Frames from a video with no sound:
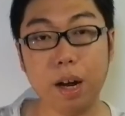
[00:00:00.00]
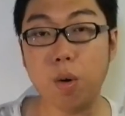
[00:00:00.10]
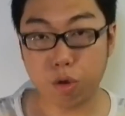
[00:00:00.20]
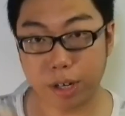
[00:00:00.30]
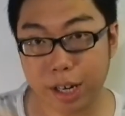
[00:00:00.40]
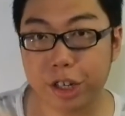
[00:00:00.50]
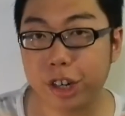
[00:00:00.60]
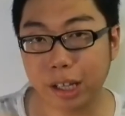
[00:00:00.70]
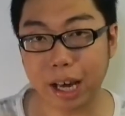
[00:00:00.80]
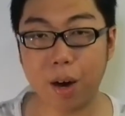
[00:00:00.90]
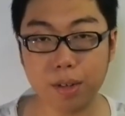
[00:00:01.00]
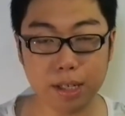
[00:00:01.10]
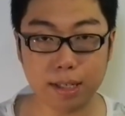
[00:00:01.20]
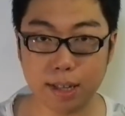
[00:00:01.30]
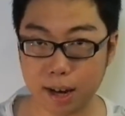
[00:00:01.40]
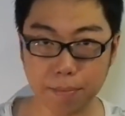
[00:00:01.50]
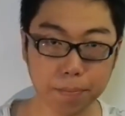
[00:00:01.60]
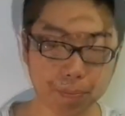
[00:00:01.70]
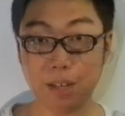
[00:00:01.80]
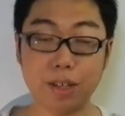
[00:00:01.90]
Now traditionally how is this done?
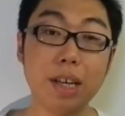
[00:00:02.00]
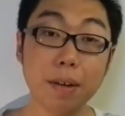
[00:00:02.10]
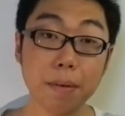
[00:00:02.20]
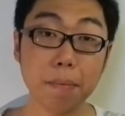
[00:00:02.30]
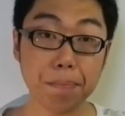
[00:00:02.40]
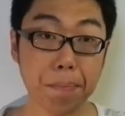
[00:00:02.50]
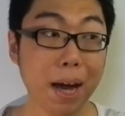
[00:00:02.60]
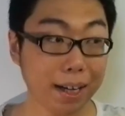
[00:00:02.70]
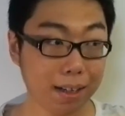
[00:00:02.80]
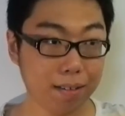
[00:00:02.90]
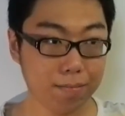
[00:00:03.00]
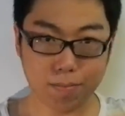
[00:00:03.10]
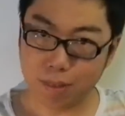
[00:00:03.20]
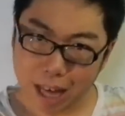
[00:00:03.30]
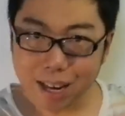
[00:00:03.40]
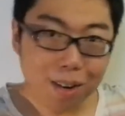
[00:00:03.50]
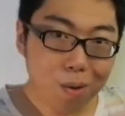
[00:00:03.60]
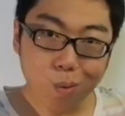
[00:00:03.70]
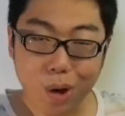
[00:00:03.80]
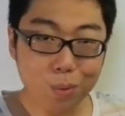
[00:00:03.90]
You see, back
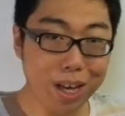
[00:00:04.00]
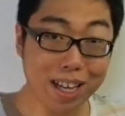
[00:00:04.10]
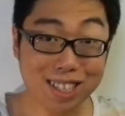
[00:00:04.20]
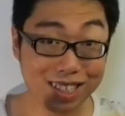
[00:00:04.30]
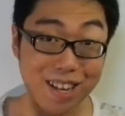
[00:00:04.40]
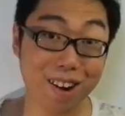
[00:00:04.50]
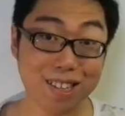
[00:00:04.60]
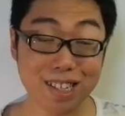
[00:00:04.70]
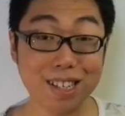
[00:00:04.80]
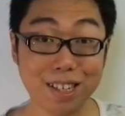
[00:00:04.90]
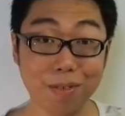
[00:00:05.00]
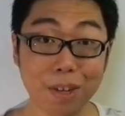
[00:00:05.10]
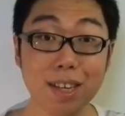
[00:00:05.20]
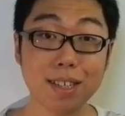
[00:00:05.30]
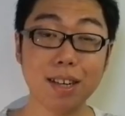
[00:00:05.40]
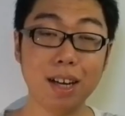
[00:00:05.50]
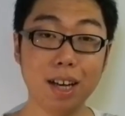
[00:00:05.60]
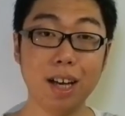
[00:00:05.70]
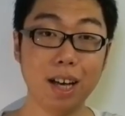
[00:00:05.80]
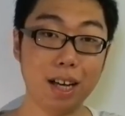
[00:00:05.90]
then when we had CRT TVs,
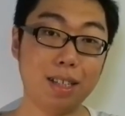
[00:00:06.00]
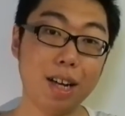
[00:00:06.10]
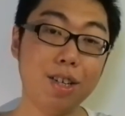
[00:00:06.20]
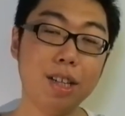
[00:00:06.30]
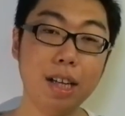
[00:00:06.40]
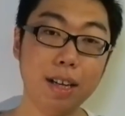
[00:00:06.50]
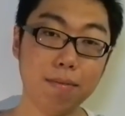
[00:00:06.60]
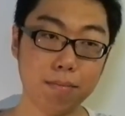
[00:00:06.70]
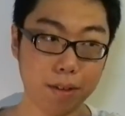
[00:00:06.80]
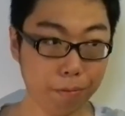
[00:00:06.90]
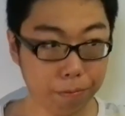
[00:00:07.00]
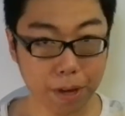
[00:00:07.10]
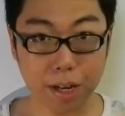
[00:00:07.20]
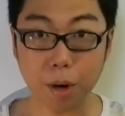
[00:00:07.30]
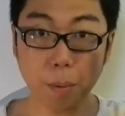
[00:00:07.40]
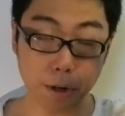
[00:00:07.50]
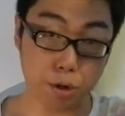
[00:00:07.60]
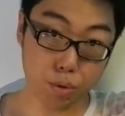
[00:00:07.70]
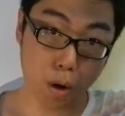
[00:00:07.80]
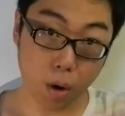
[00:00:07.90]
essentially the video
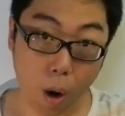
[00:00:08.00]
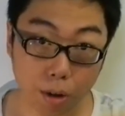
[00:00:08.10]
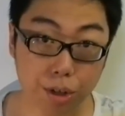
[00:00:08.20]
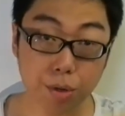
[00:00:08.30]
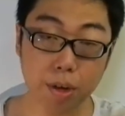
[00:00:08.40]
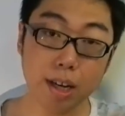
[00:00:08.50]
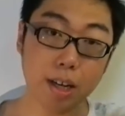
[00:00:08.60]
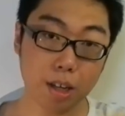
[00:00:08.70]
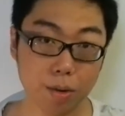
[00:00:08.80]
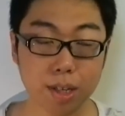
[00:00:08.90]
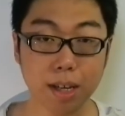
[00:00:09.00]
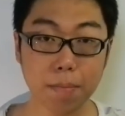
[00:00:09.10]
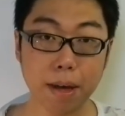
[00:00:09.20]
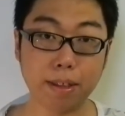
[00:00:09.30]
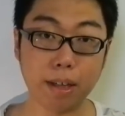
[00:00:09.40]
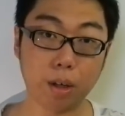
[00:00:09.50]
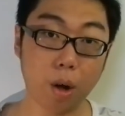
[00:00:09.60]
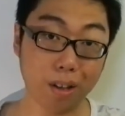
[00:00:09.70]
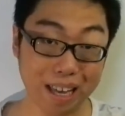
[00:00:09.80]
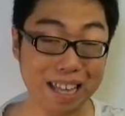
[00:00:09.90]
was drawn on screen using a method
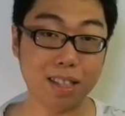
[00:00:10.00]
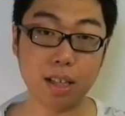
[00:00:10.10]
called